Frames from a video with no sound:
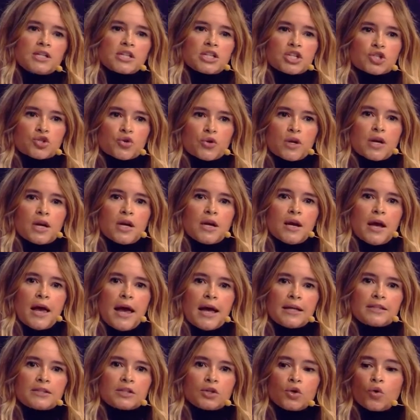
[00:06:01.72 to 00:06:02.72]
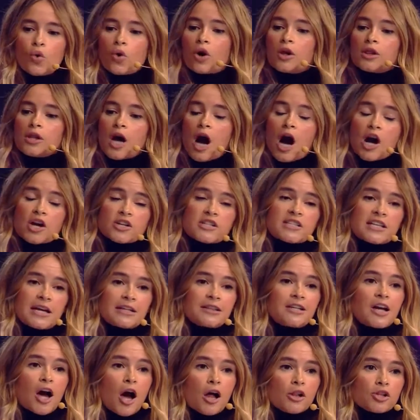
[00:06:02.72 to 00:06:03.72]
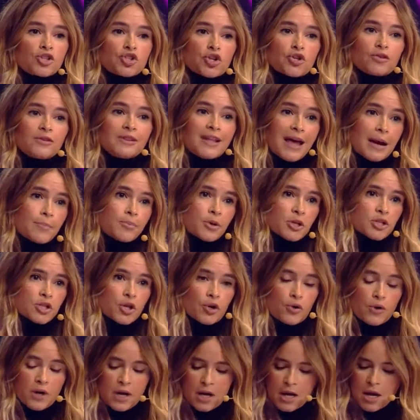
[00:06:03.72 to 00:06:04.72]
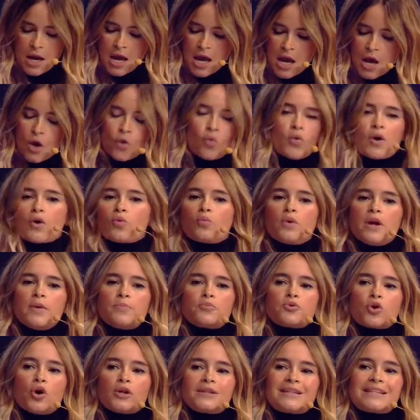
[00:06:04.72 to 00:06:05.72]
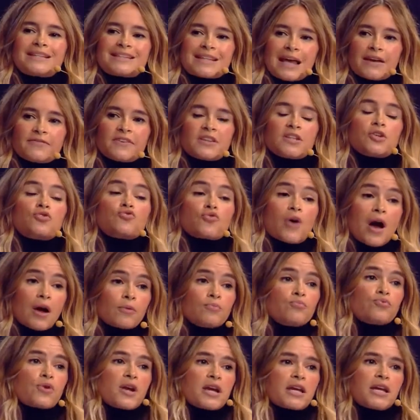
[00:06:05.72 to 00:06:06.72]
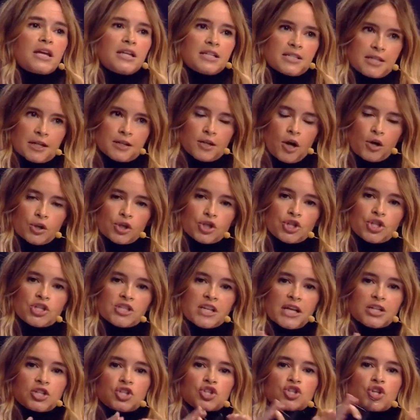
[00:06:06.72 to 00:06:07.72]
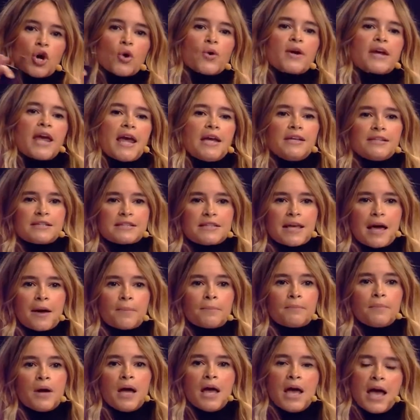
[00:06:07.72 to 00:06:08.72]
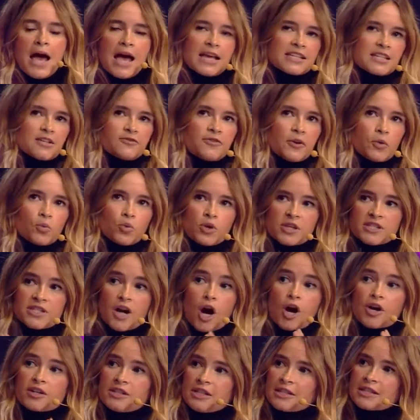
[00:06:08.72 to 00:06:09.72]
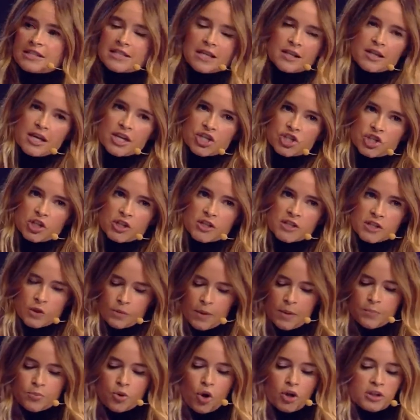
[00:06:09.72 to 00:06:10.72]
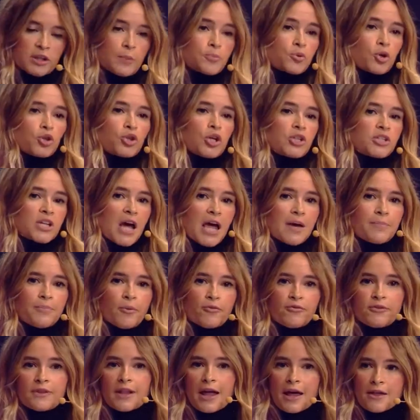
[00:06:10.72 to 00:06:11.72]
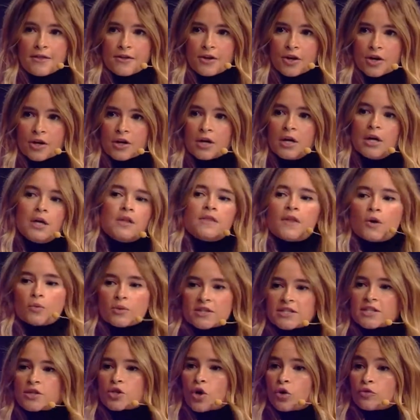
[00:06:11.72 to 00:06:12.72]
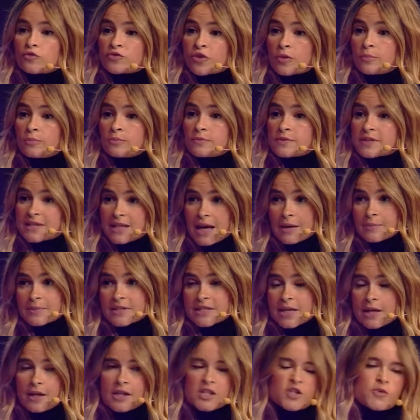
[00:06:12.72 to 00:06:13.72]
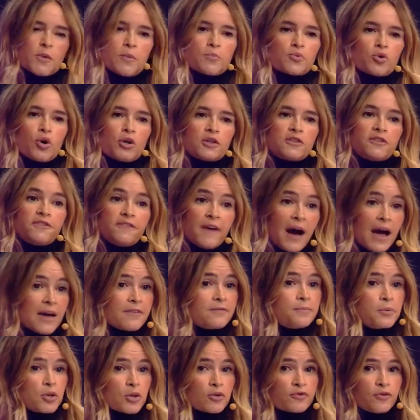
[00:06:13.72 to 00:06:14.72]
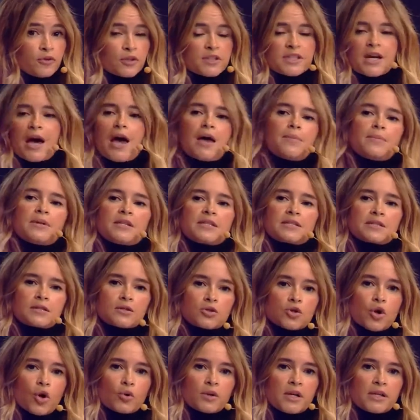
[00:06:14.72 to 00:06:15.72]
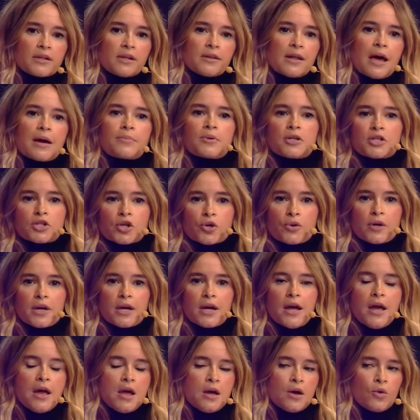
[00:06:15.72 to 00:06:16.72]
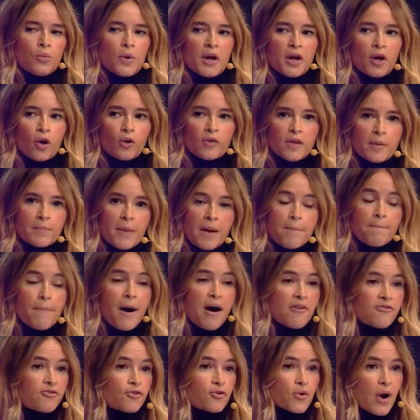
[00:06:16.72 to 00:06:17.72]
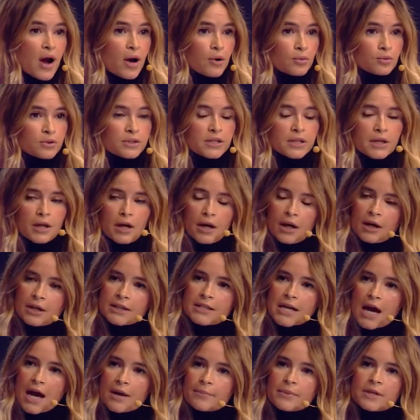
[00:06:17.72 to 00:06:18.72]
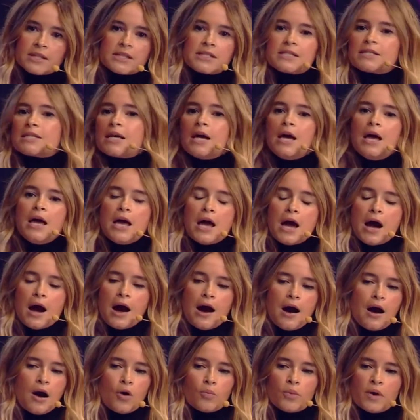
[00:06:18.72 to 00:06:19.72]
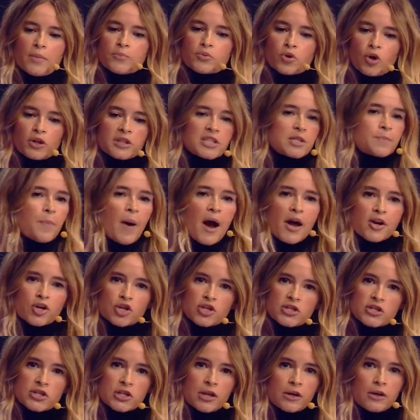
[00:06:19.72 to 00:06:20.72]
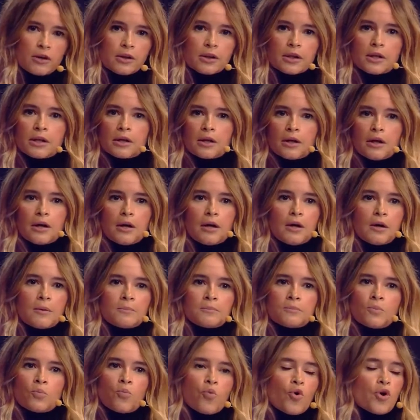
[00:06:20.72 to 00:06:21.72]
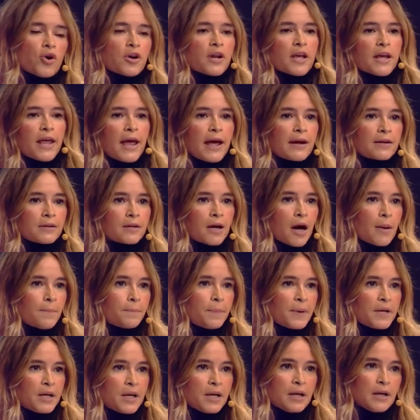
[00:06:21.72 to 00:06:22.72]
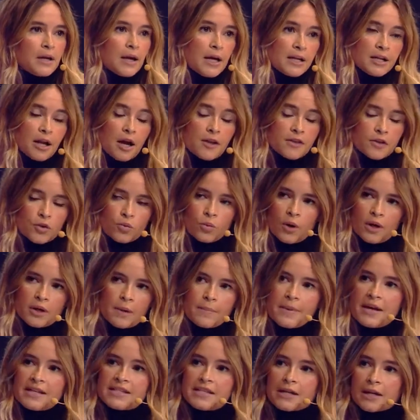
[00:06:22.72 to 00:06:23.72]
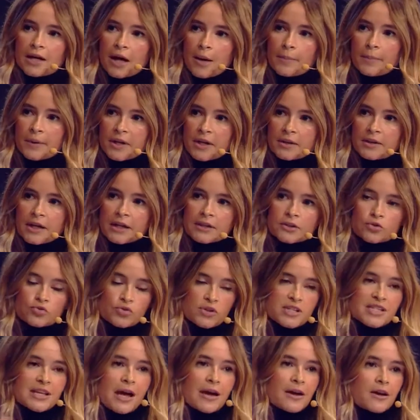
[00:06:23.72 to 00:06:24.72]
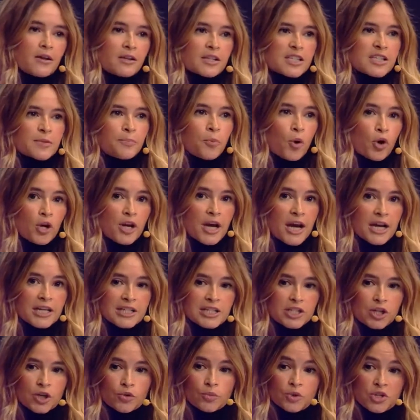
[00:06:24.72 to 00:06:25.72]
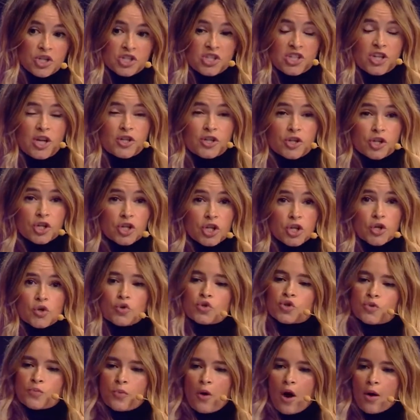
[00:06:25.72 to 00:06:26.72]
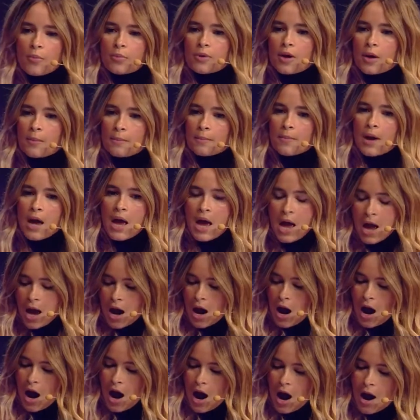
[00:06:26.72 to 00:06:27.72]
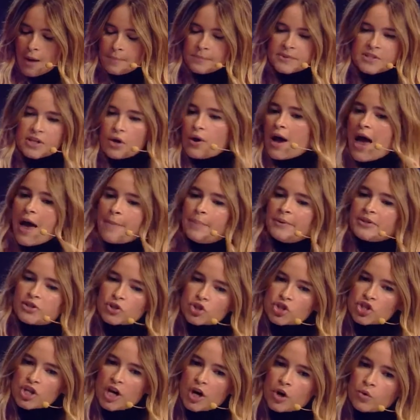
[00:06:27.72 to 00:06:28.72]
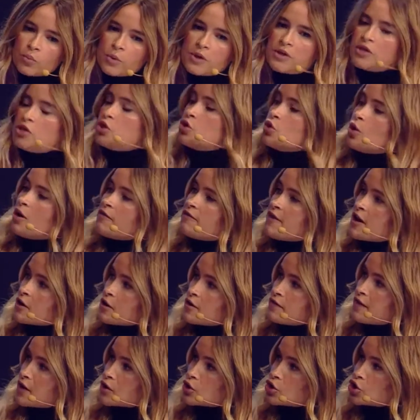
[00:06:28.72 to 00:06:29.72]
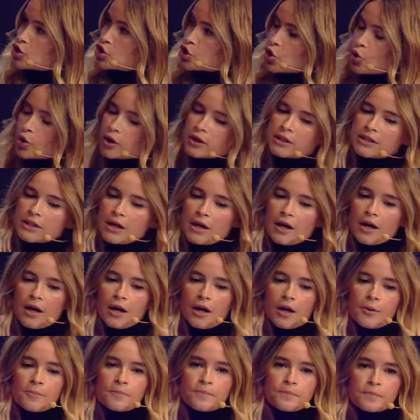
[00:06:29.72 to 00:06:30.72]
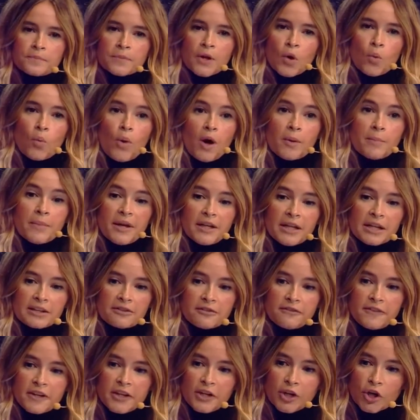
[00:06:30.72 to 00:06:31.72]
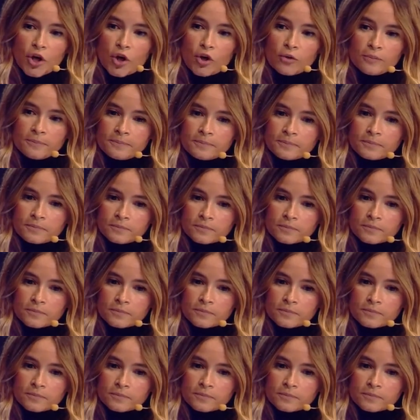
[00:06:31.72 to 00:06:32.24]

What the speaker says: industry at Google Arts and Culture Laboratory, where we brought 7 groundbreaking technologies and showcased them as if it was art installation. So we brought a prototype of leather that was grown from stem cells. We brought 5 beautiful diamonds grown in a laboratory. We call them above ground diamonds. We brought spider silk, Worn Again company, another one amazing company that recycles polyester, which is another huge problem. So happy to share with you a very, very short 1-minute video.